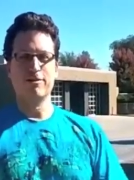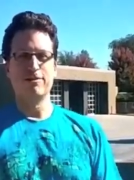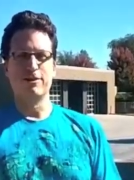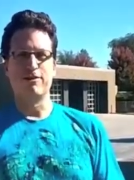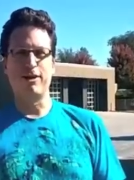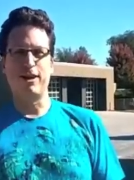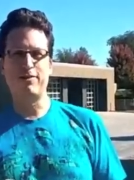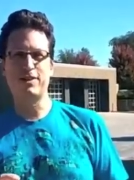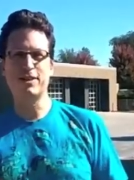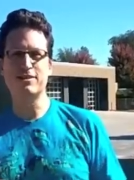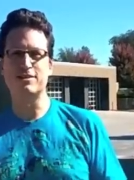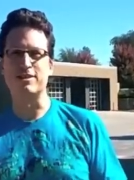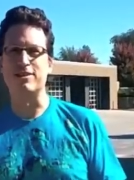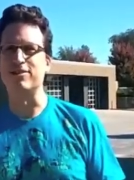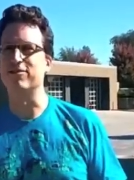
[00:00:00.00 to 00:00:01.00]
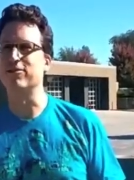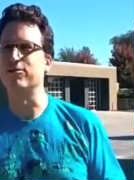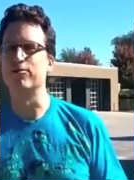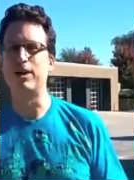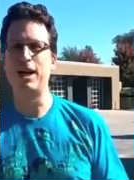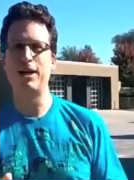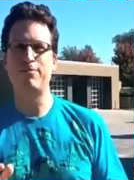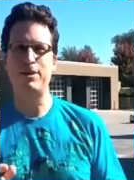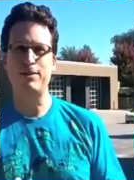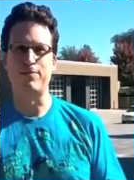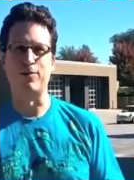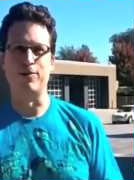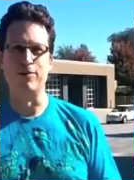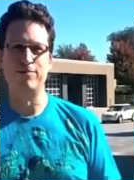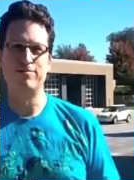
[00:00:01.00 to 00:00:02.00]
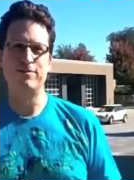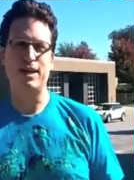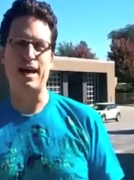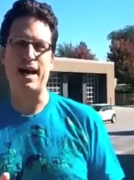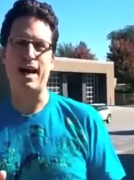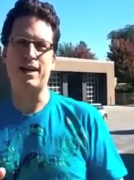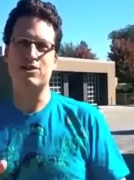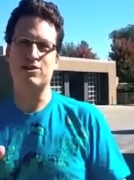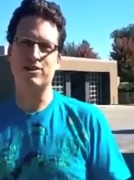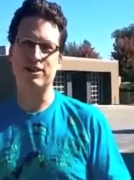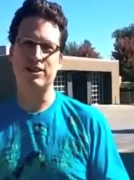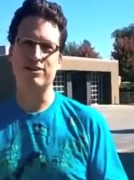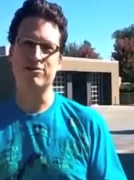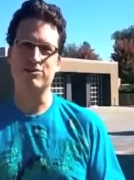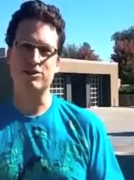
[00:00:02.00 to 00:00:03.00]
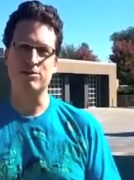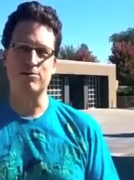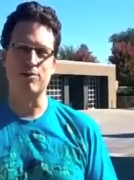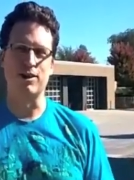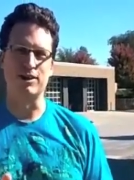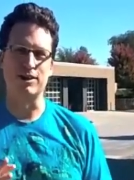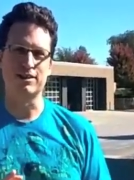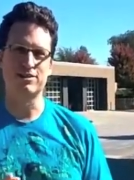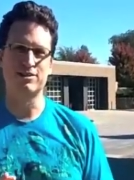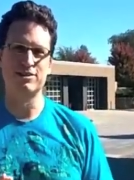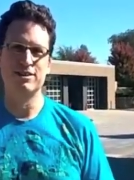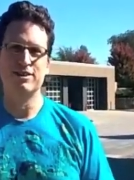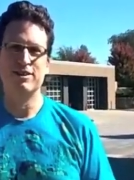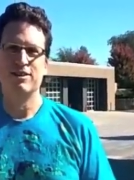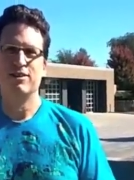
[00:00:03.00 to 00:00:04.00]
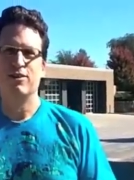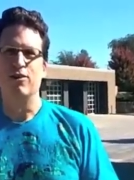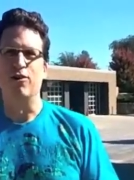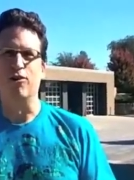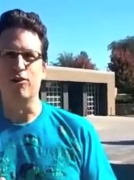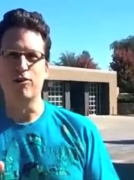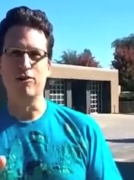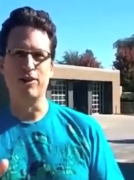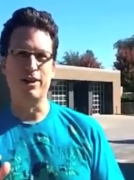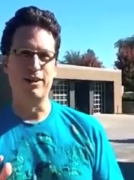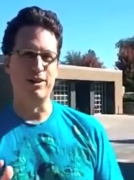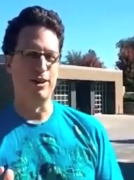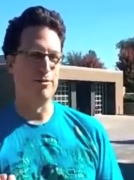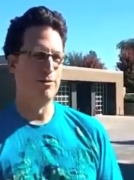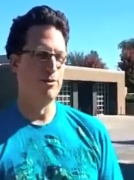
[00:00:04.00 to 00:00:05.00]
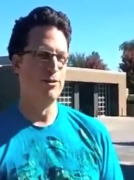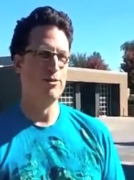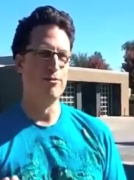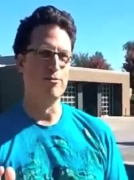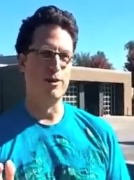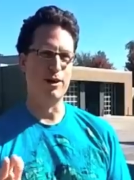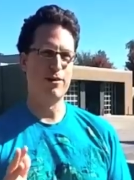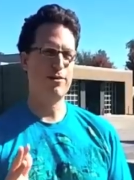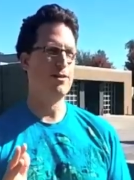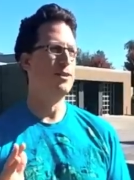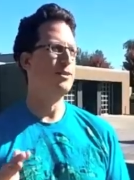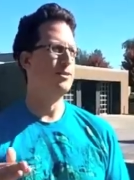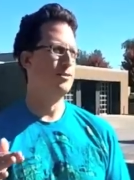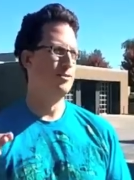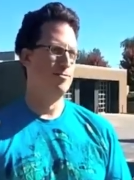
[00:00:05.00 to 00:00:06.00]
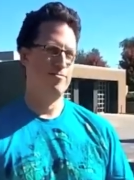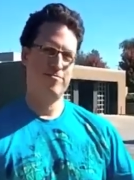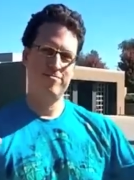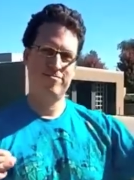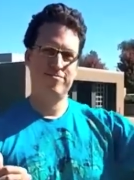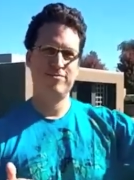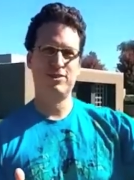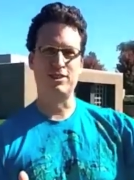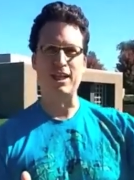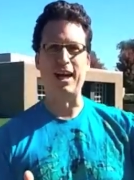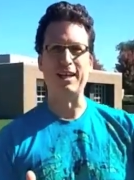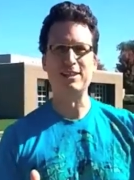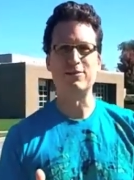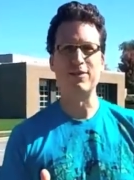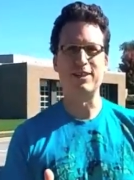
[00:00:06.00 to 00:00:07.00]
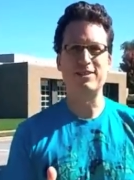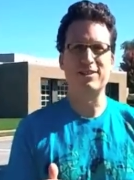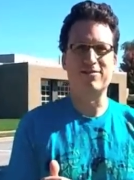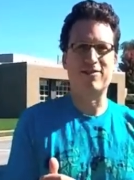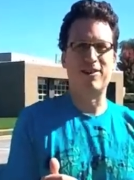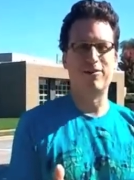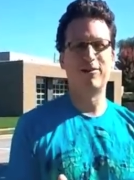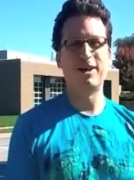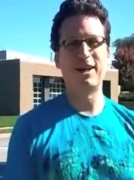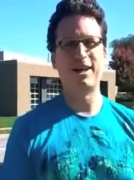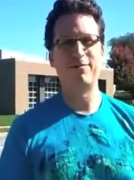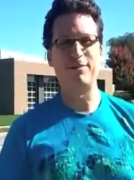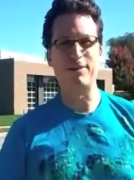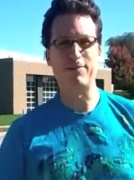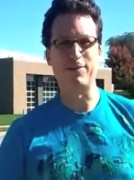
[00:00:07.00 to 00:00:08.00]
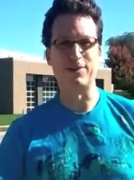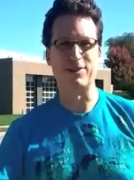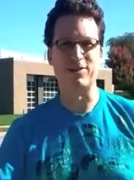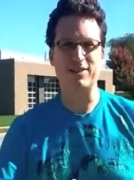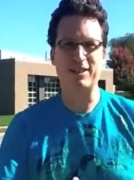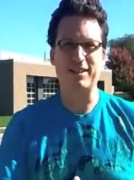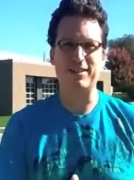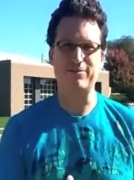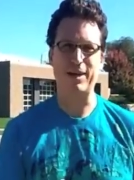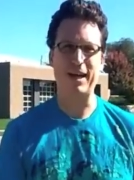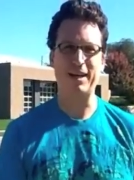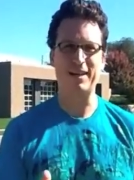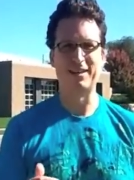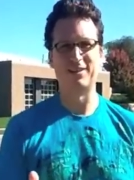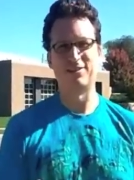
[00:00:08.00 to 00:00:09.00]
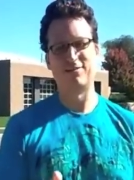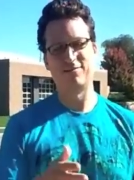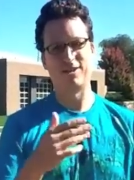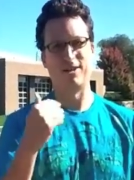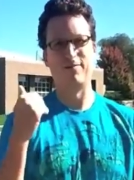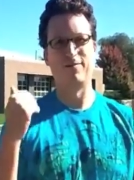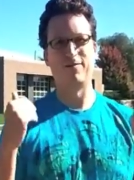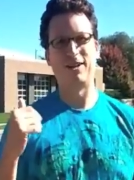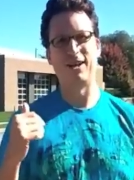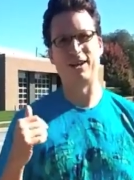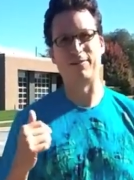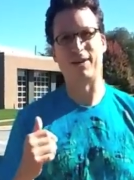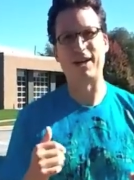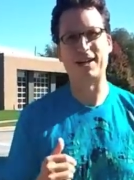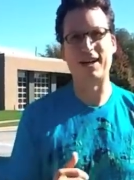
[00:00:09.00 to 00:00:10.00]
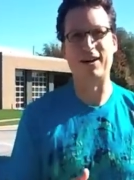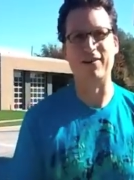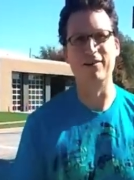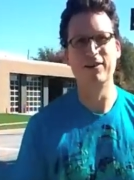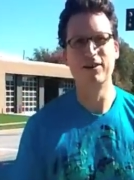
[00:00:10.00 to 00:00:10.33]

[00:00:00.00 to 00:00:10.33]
You have to consider the way people actually use their products or you'll end up with signs facing the wrong way and people turn in and panic and come flying back out